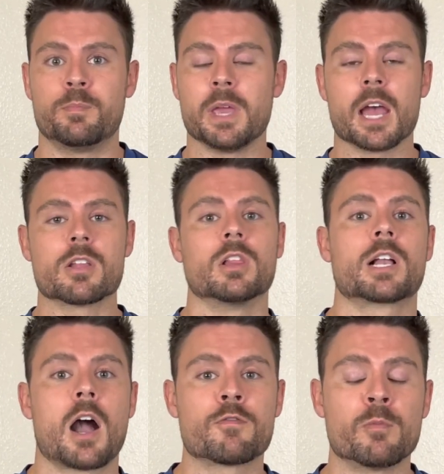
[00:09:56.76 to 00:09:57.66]
Be on the
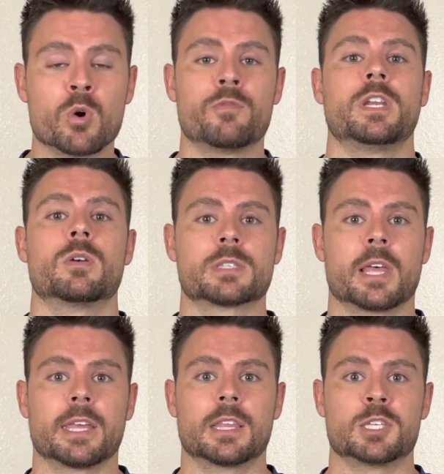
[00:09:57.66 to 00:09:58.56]
lookout for more videos
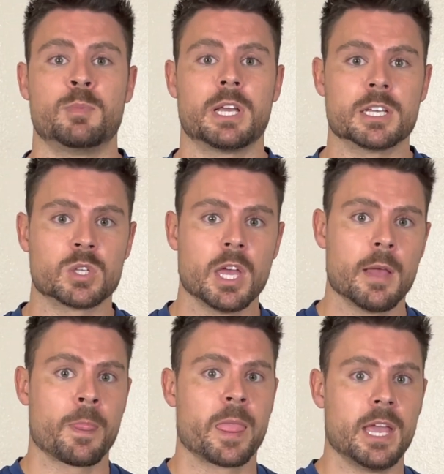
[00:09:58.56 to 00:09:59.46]
like this, because
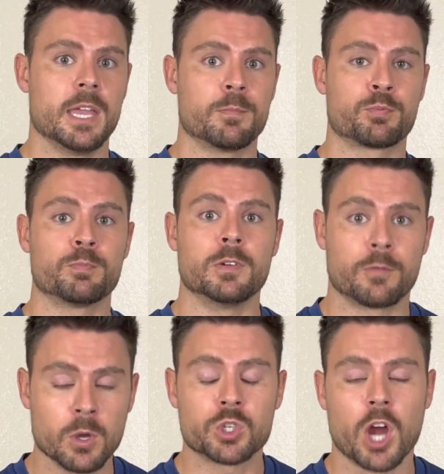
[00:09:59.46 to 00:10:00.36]
in
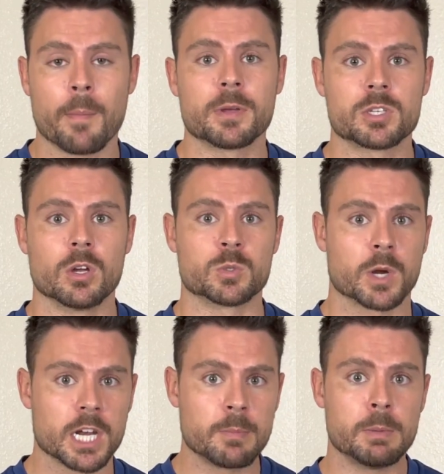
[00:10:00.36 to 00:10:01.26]
future episodes, we're
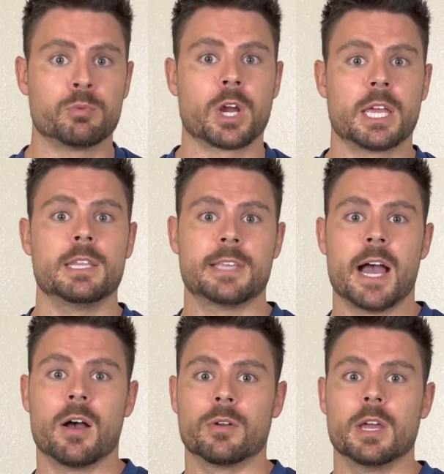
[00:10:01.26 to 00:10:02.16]
going to be breaking
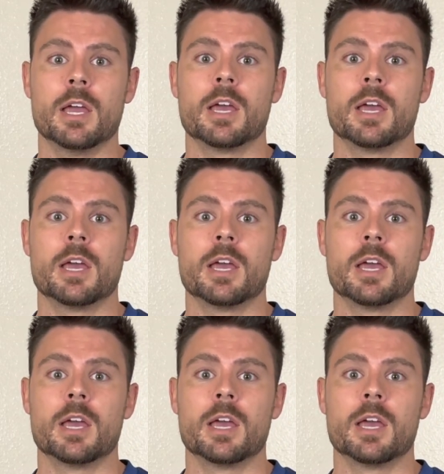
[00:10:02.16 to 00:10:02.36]
down